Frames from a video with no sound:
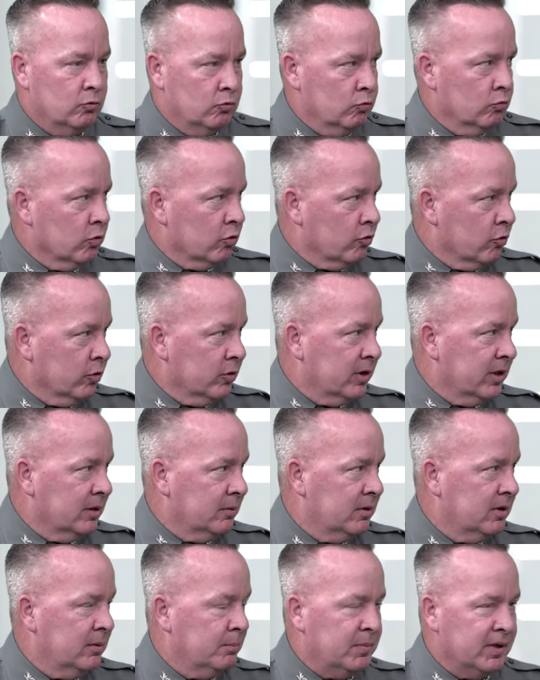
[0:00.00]
recruiting
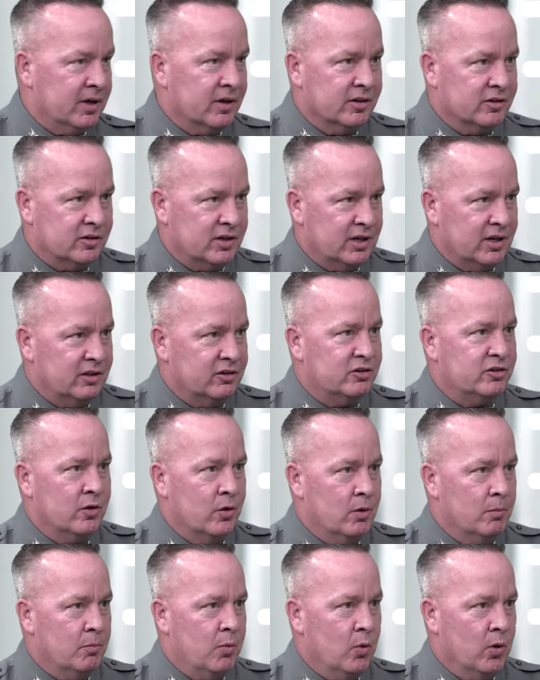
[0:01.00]
because it is so
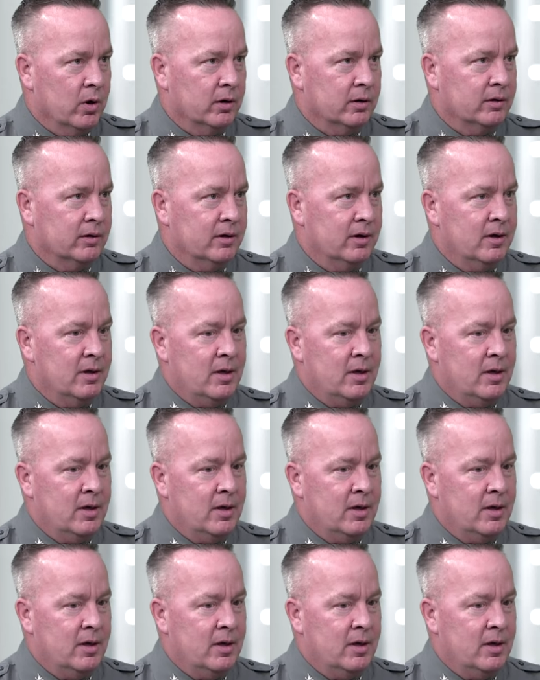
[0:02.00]
important,